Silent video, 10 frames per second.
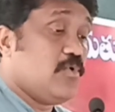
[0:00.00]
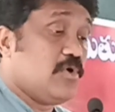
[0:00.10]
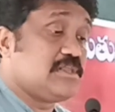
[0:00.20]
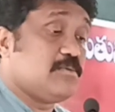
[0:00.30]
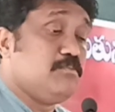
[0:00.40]

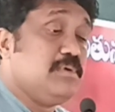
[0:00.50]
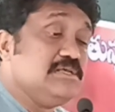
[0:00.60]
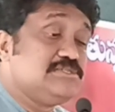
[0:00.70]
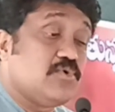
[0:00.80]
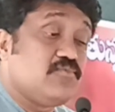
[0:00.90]
on the
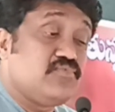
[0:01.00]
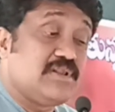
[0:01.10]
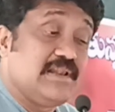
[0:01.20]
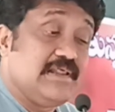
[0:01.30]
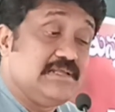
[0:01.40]
basis
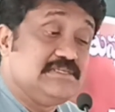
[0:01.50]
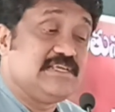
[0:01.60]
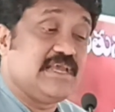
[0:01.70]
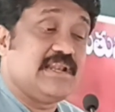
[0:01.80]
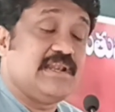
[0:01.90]
of
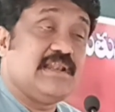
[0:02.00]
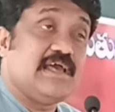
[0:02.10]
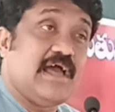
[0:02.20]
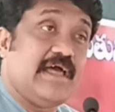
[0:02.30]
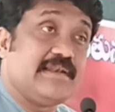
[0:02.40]

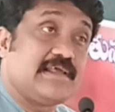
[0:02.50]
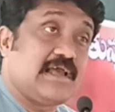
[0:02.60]
religion and